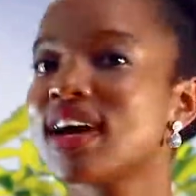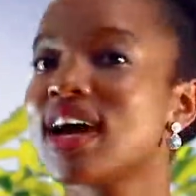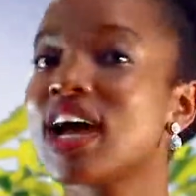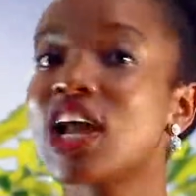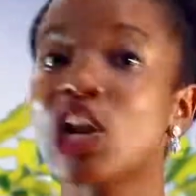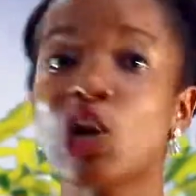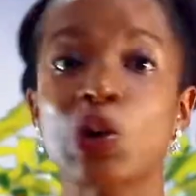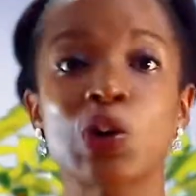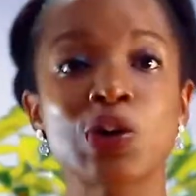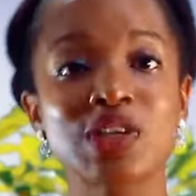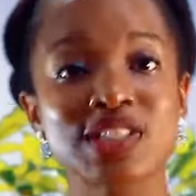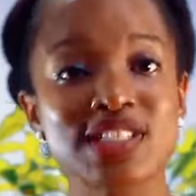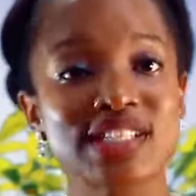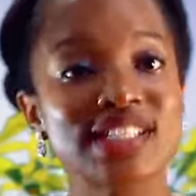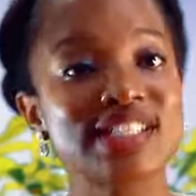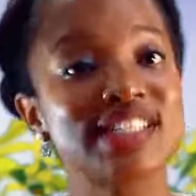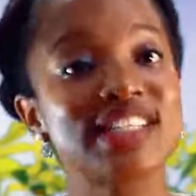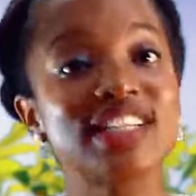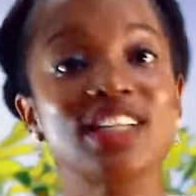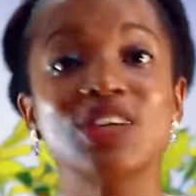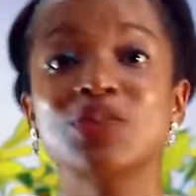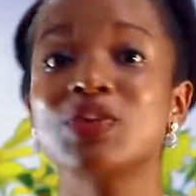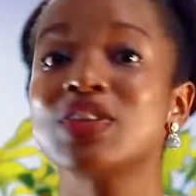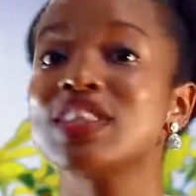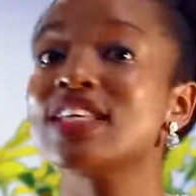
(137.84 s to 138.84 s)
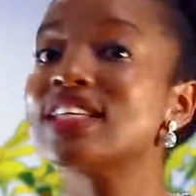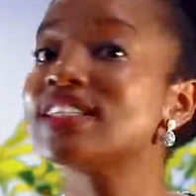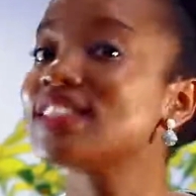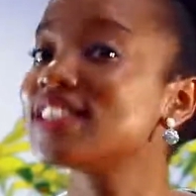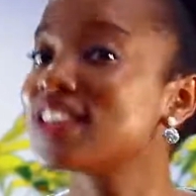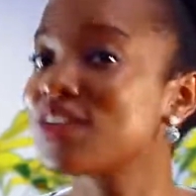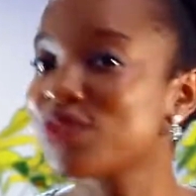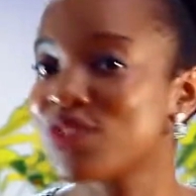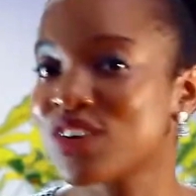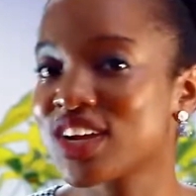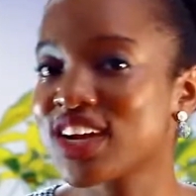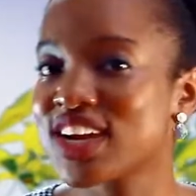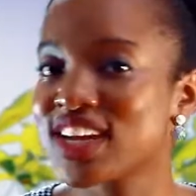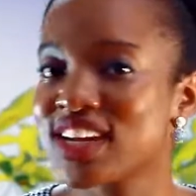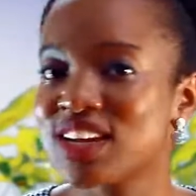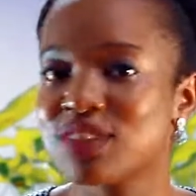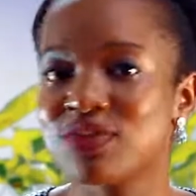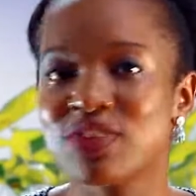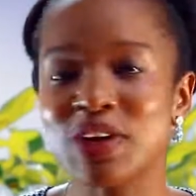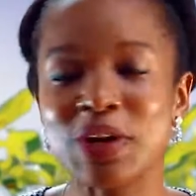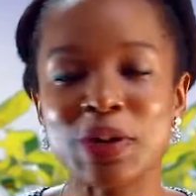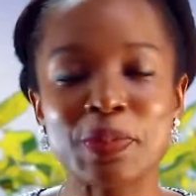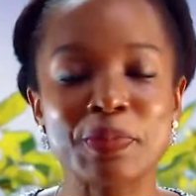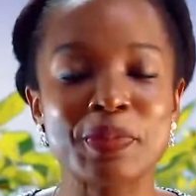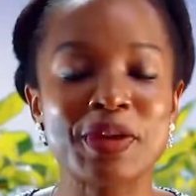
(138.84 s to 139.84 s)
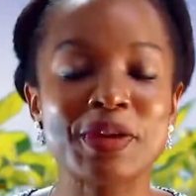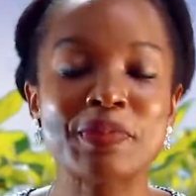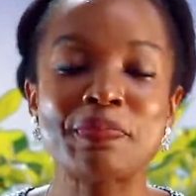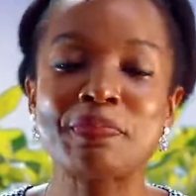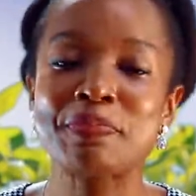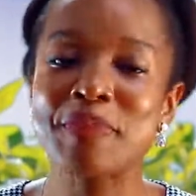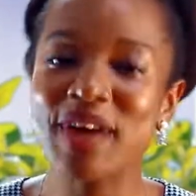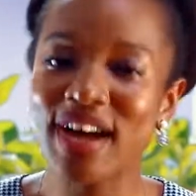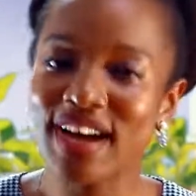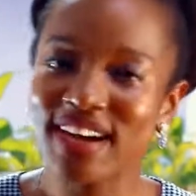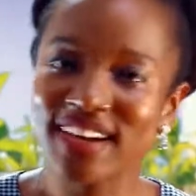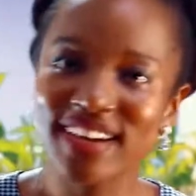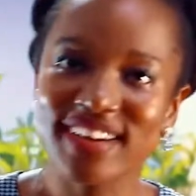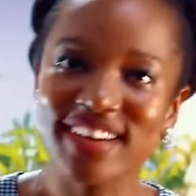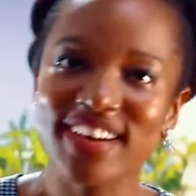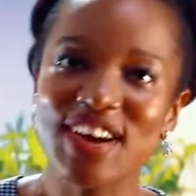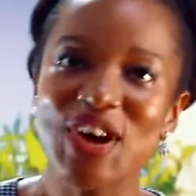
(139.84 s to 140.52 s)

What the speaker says: a locked-in deal with East African Development Bank,